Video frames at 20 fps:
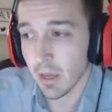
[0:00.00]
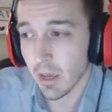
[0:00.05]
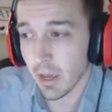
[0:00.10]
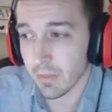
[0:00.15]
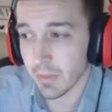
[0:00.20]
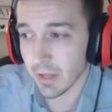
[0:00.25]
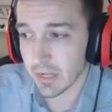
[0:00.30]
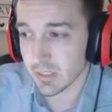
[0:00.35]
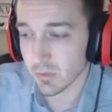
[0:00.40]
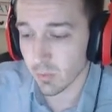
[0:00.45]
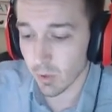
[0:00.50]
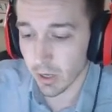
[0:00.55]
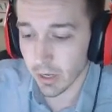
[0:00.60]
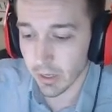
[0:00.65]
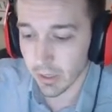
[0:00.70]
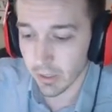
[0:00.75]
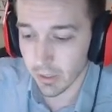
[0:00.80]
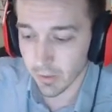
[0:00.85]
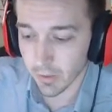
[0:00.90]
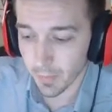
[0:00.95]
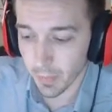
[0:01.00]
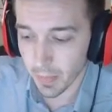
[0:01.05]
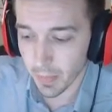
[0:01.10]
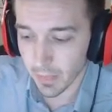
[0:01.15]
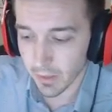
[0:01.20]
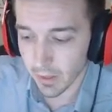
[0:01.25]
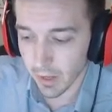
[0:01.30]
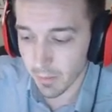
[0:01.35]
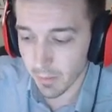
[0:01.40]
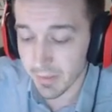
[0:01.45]
And that's why
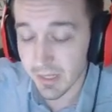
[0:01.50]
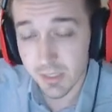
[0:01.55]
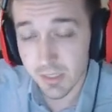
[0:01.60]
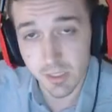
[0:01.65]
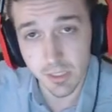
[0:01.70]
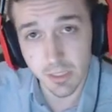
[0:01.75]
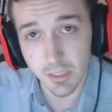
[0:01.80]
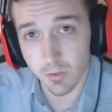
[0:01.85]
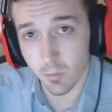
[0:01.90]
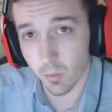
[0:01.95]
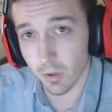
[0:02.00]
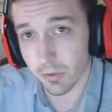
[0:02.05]
N B C and